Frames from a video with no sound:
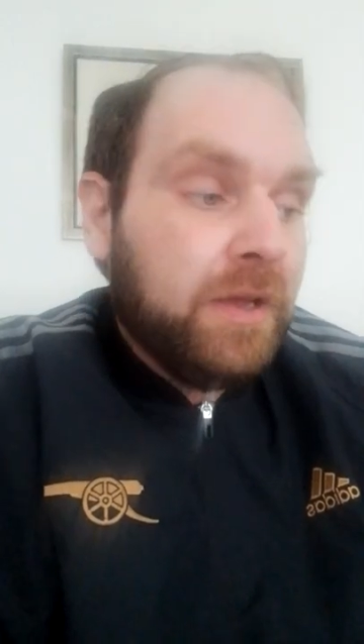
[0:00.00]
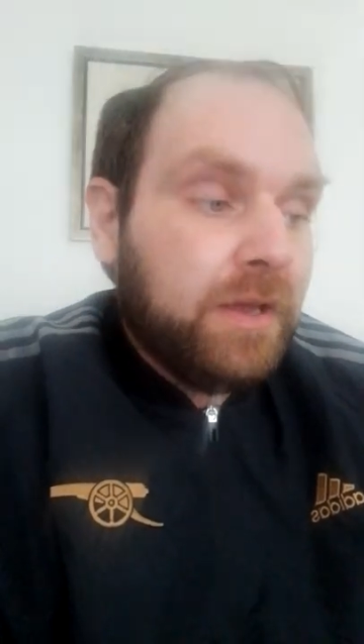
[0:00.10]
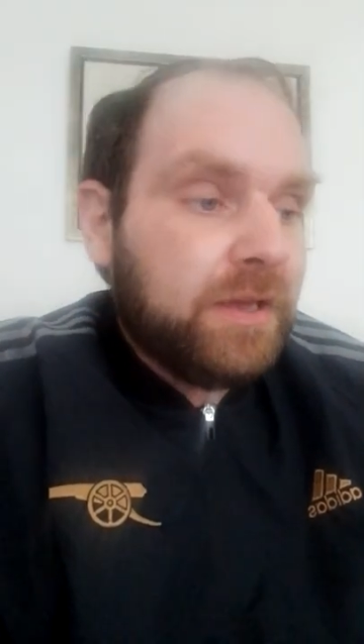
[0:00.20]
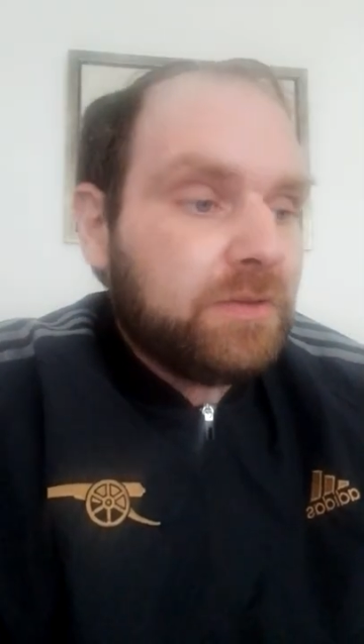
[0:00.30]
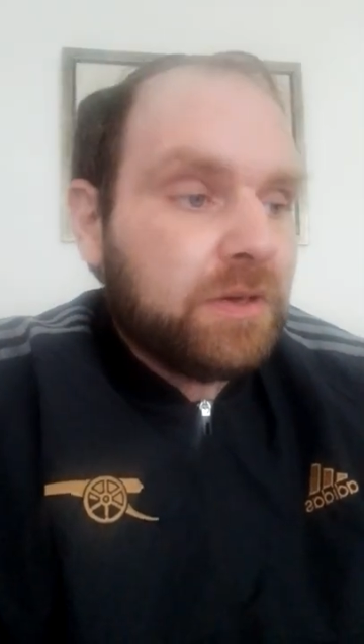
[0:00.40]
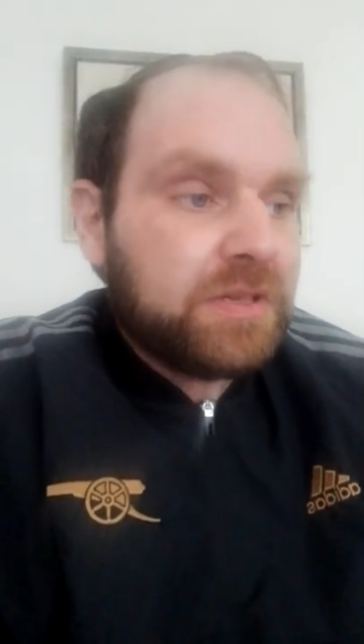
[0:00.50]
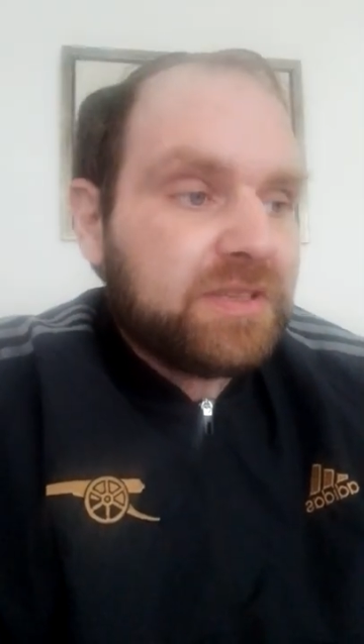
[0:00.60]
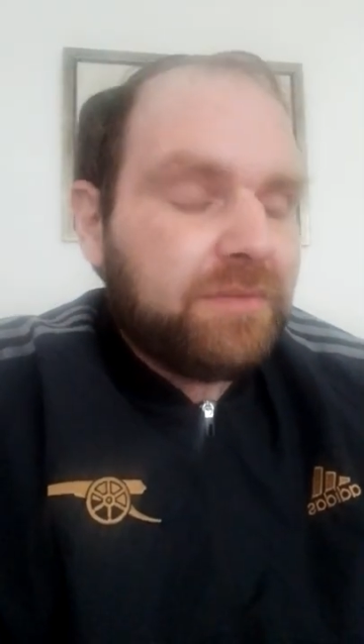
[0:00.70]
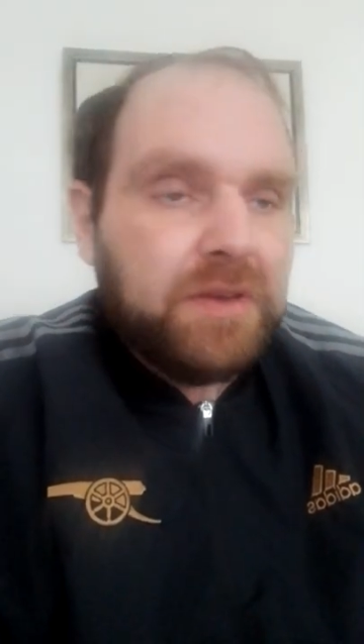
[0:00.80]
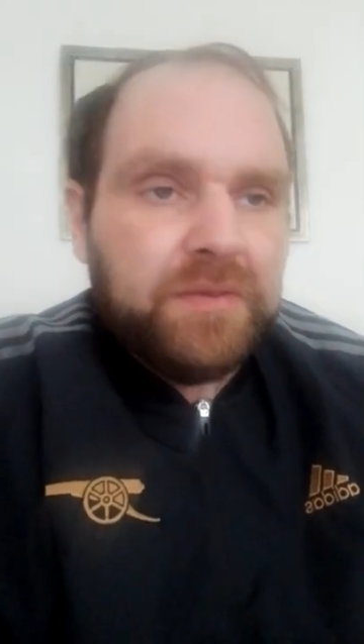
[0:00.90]
He's like
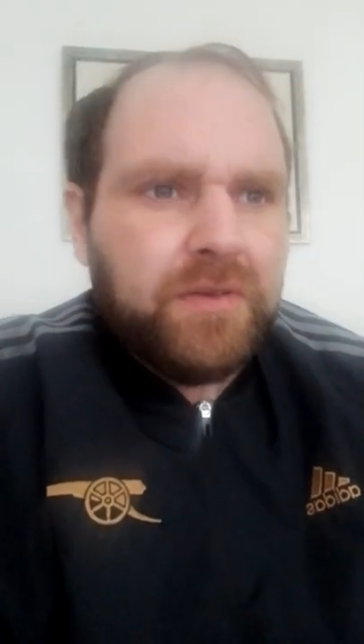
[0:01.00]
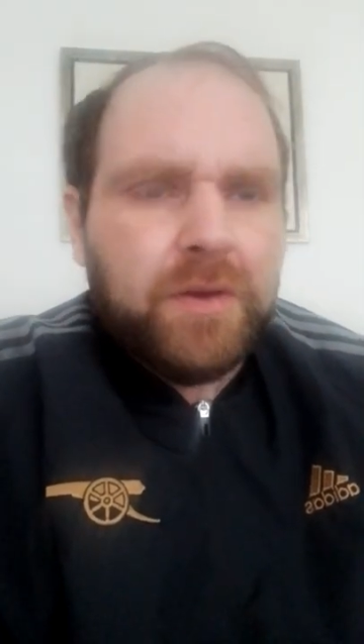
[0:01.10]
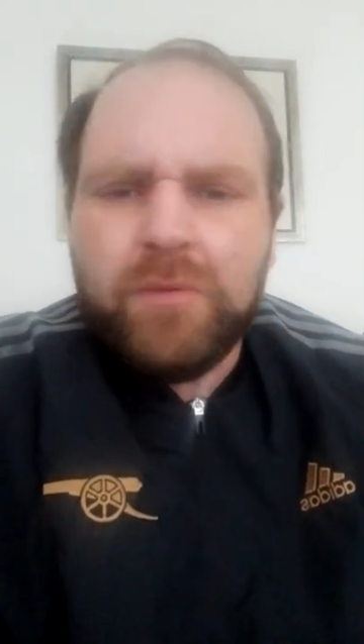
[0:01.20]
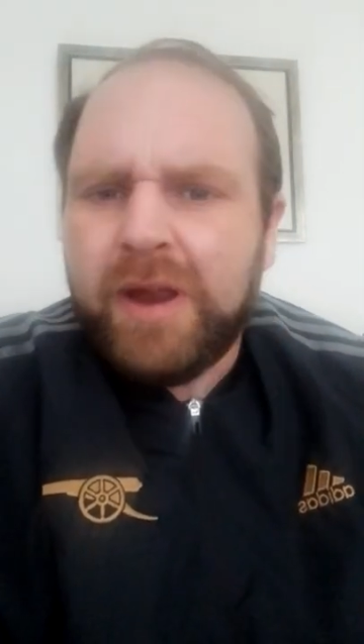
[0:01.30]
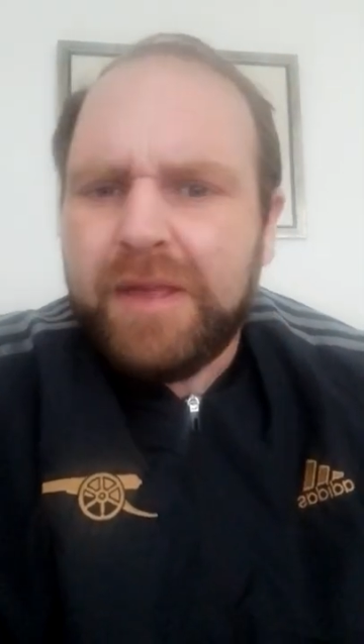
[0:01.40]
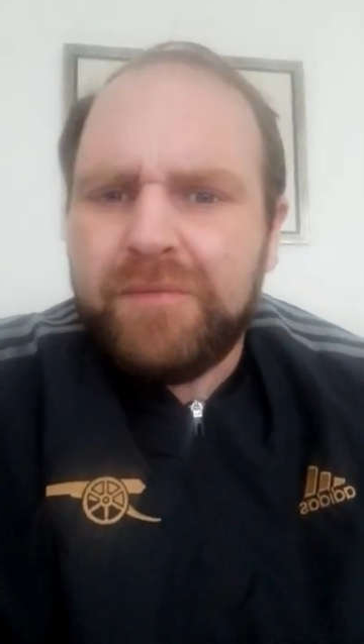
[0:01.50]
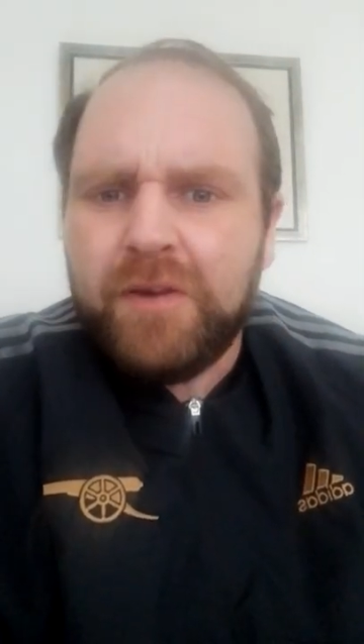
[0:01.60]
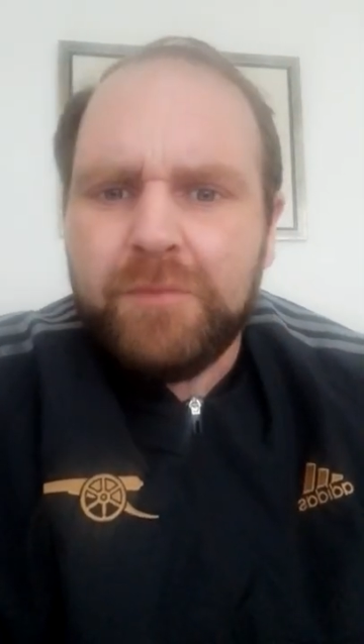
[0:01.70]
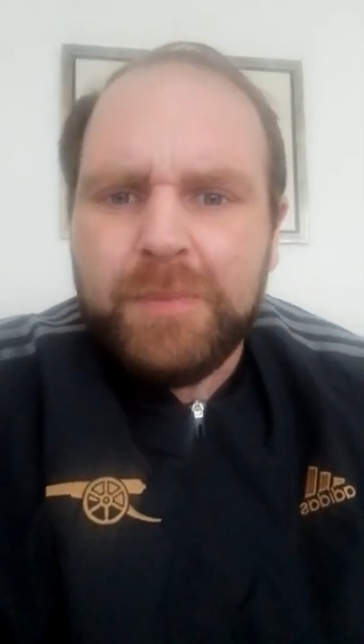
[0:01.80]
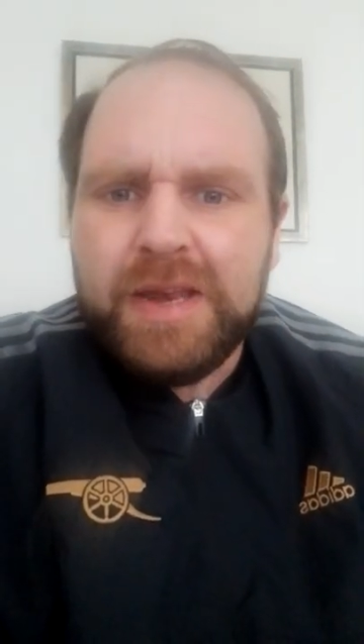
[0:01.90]
75 or
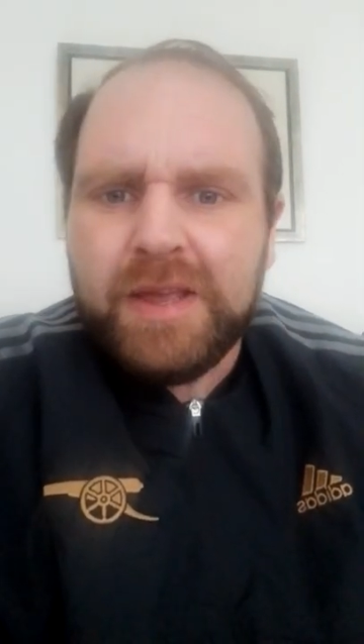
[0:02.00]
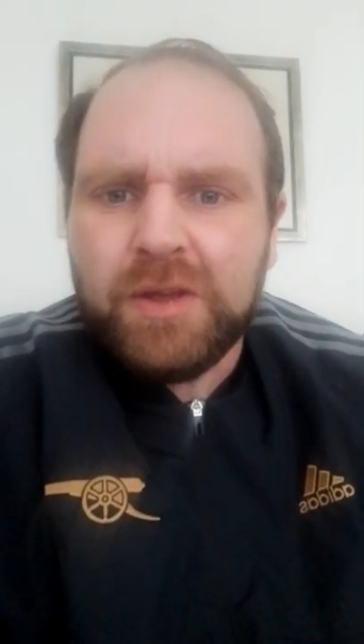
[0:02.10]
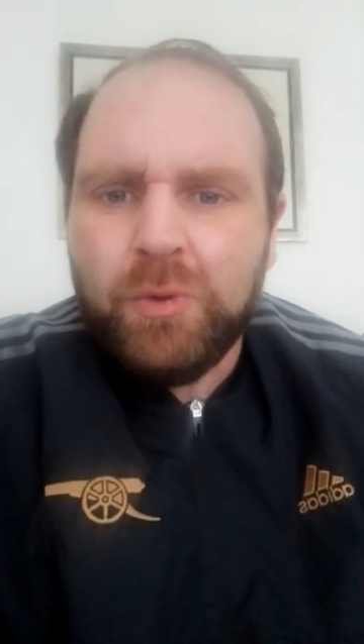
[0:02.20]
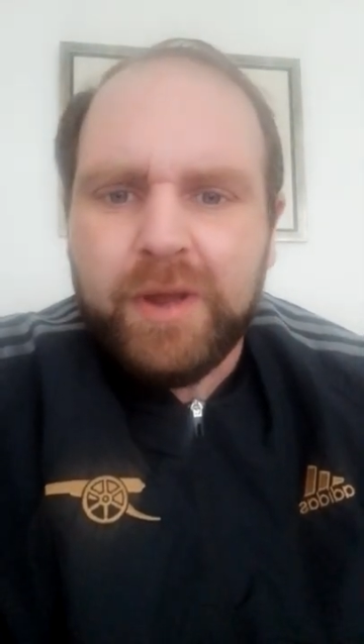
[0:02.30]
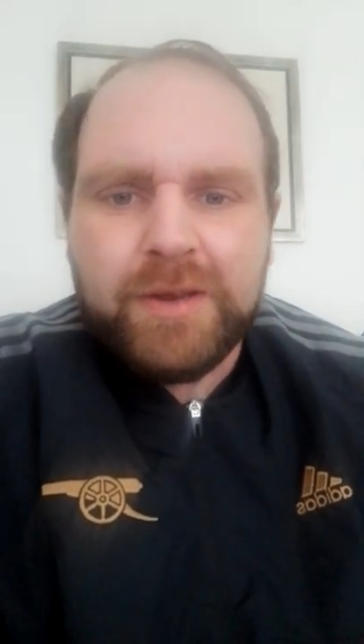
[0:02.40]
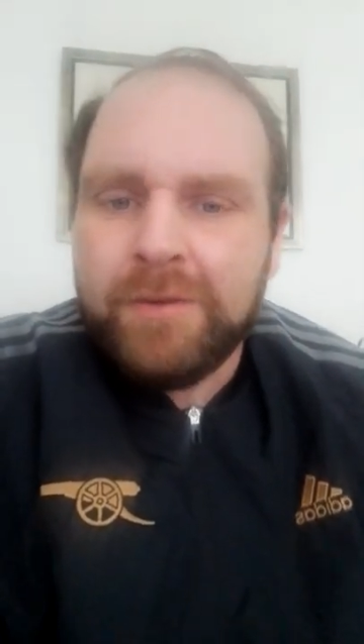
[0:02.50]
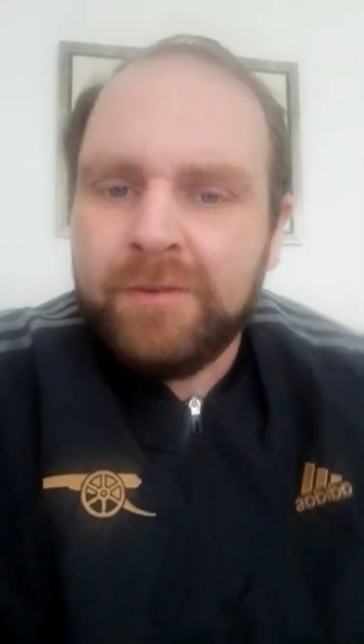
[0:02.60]
85 million quid.